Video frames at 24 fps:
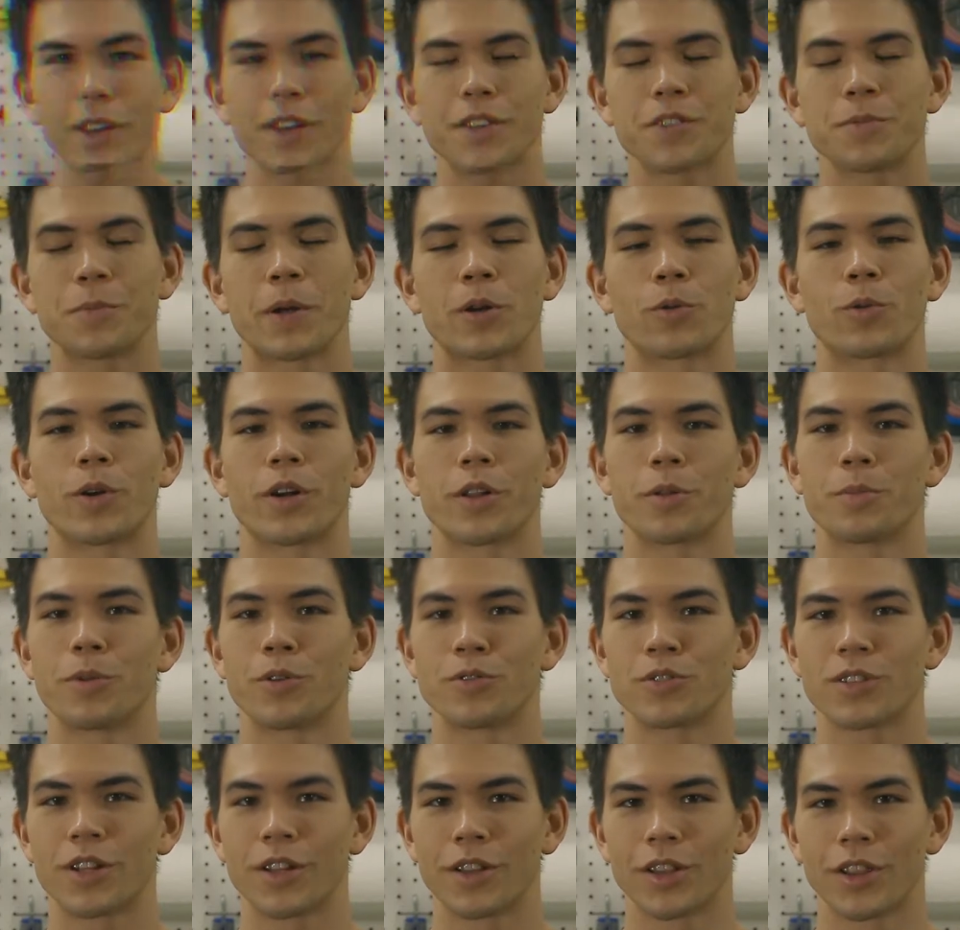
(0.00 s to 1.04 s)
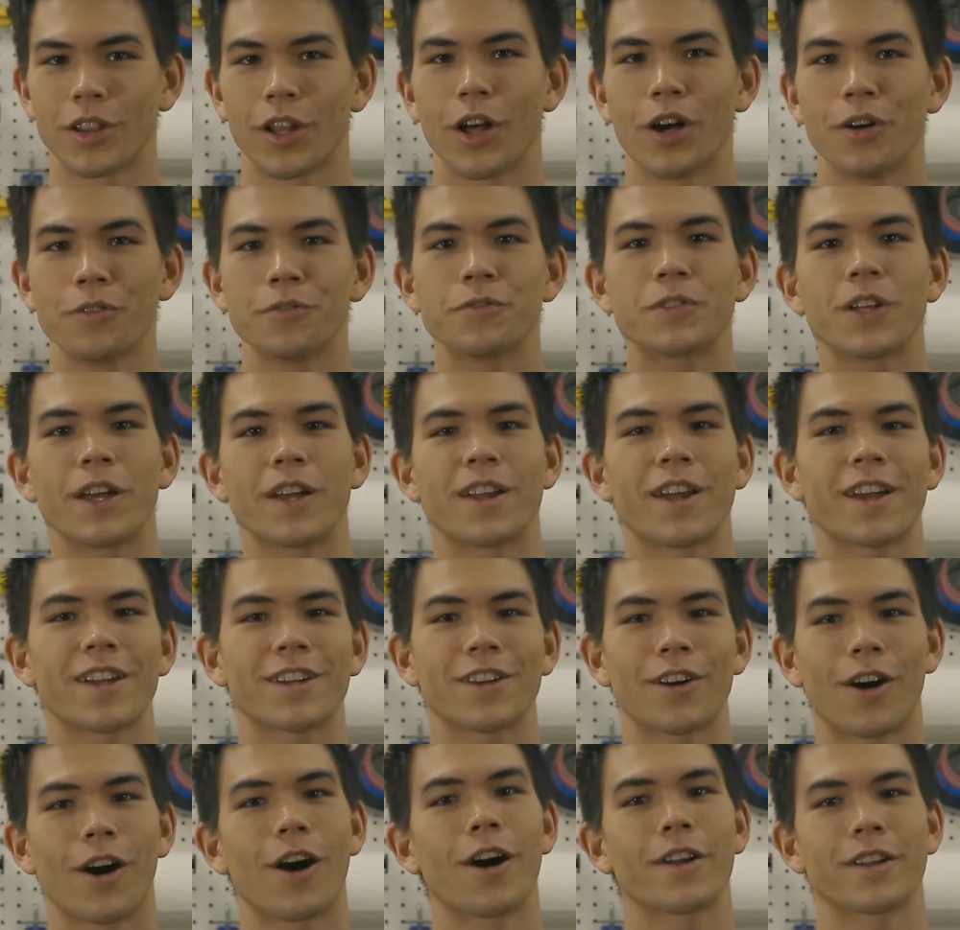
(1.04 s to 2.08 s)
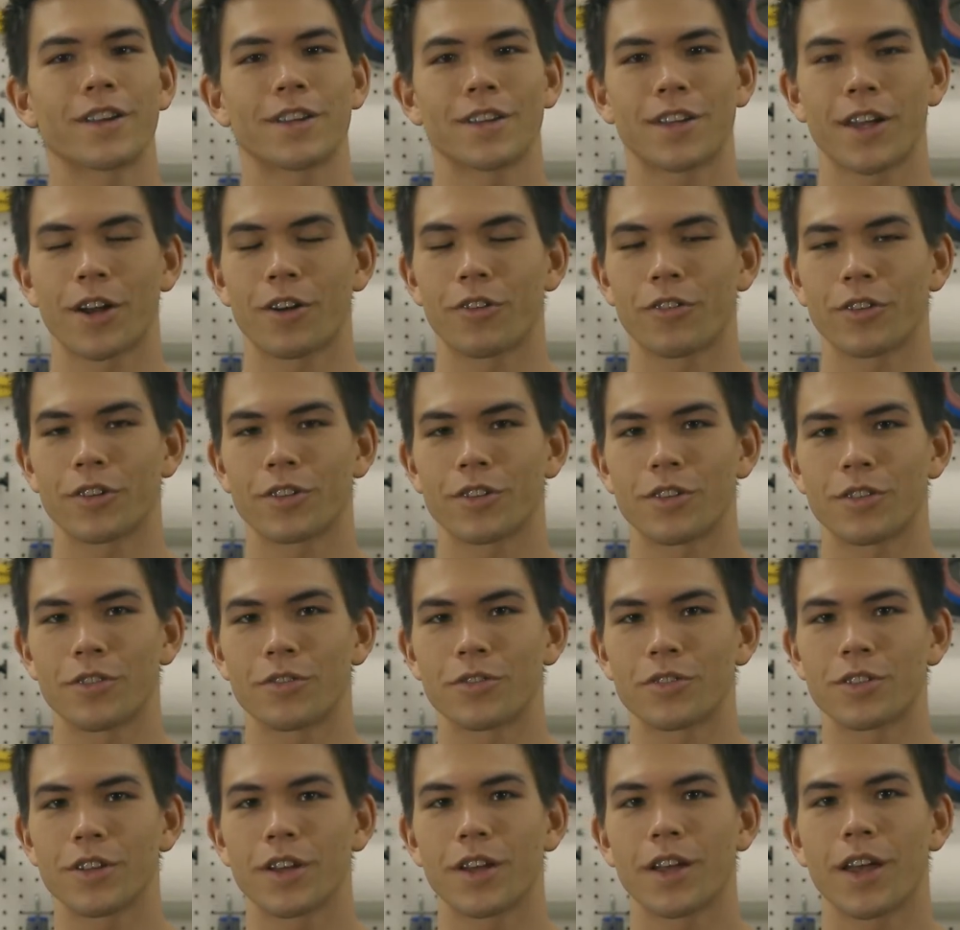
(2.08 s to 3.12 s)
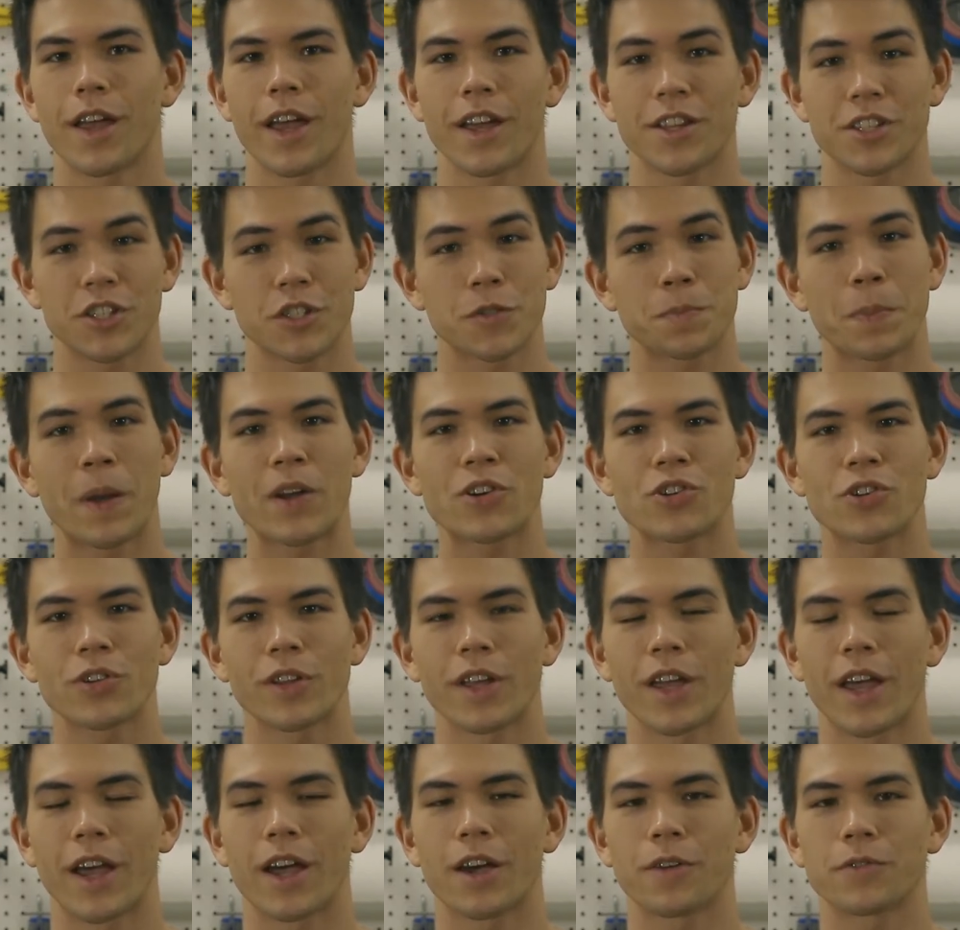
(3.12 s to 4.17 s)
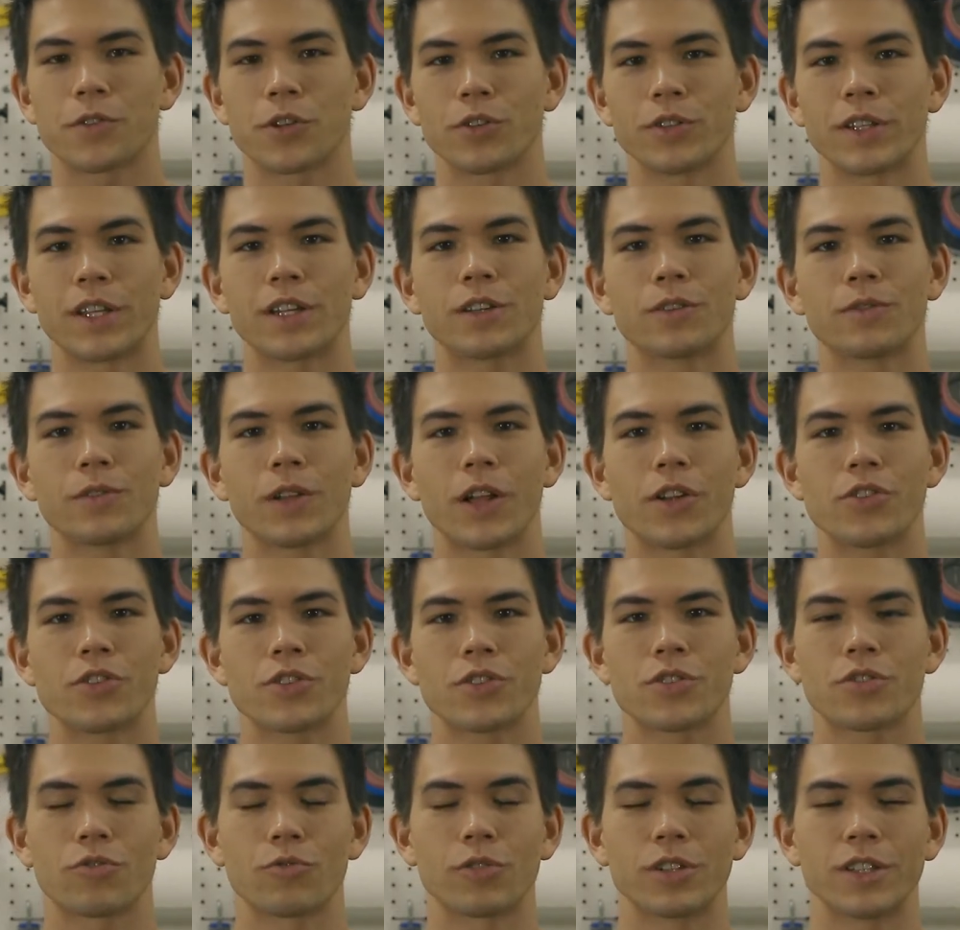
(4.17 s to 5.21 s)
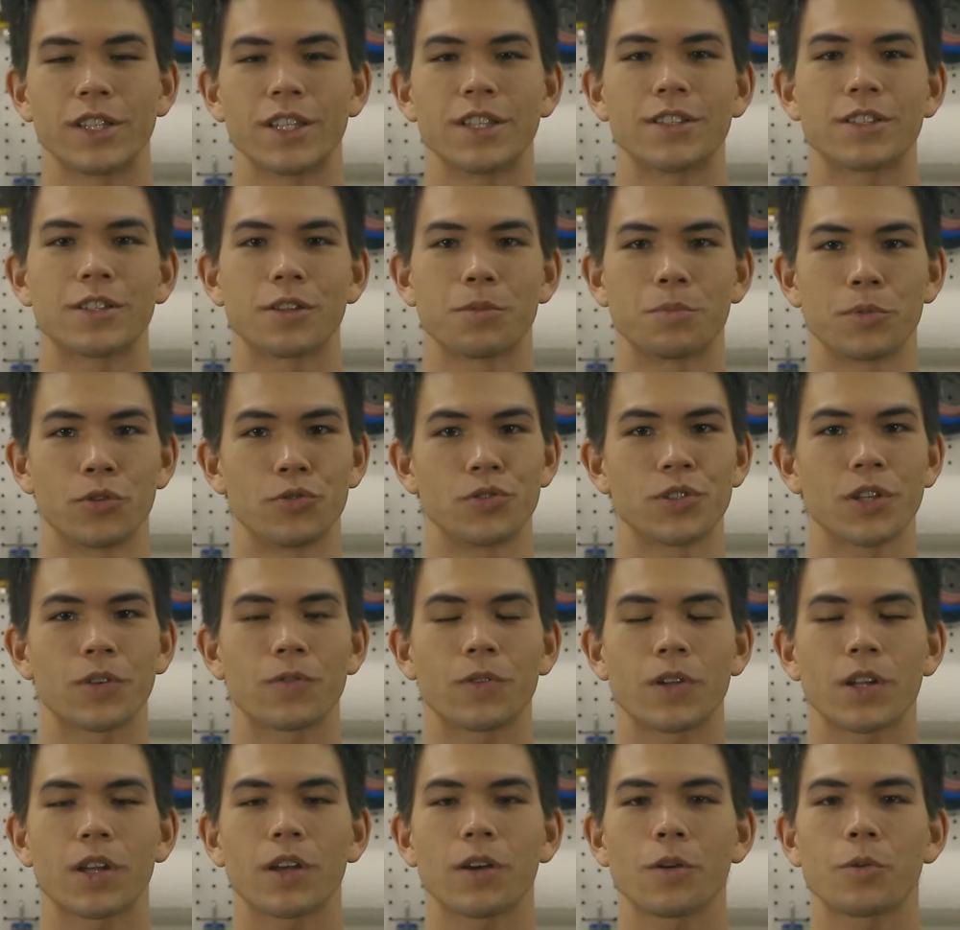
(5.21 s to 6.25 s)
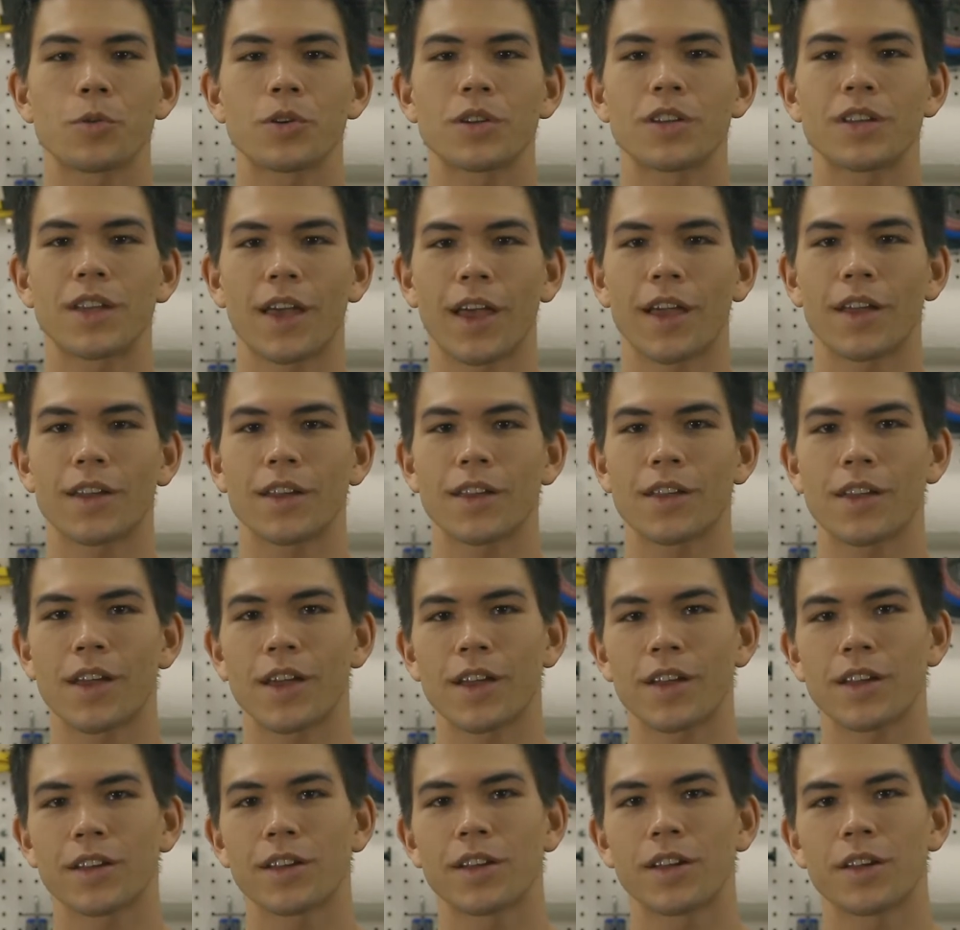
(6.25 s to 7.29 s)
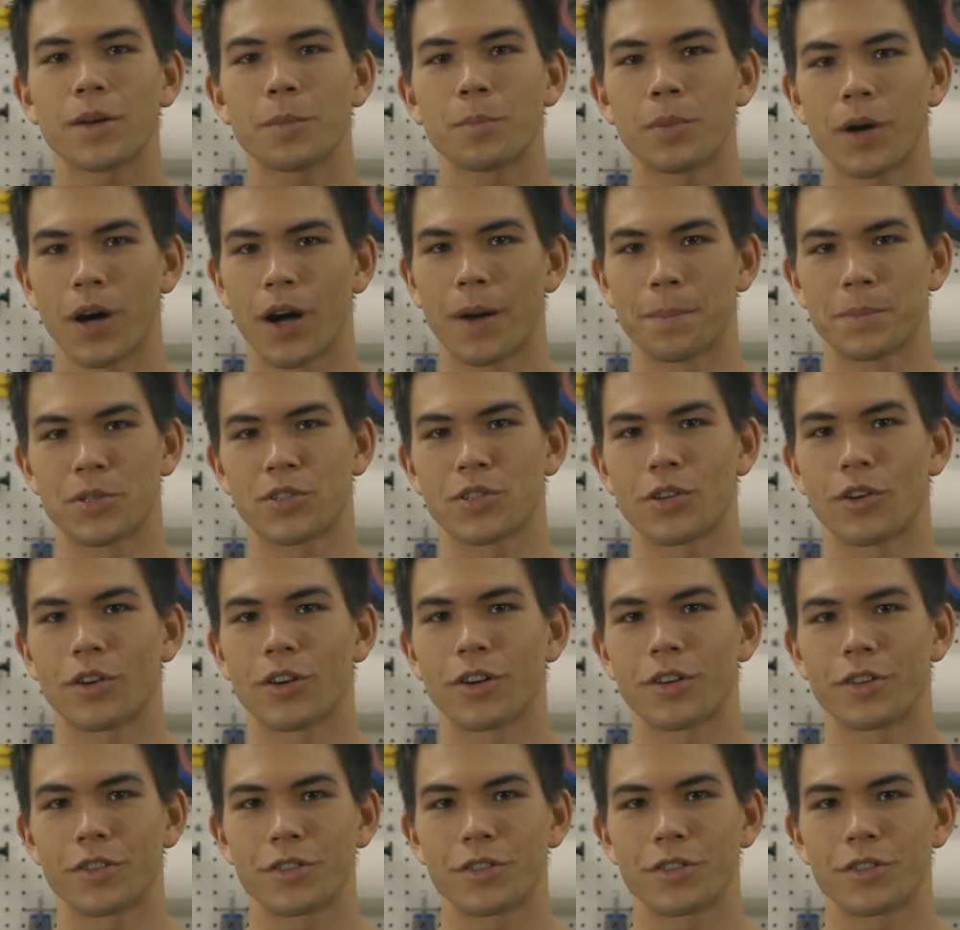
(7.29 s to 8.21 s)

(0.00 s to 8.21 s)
has been one of the most loved and iconic characters, especially after League of Legends released the music video, KDA Pop Star.